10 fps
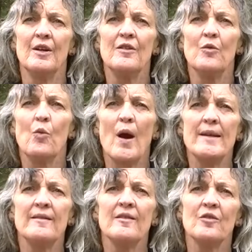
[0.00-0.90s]
that
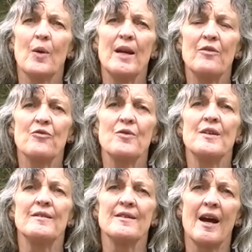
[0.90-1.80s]
winds its way through the
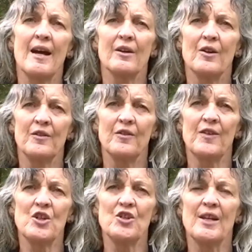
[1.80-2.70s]
entire
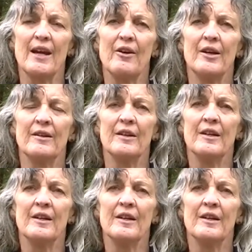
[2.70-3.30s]
conservation area,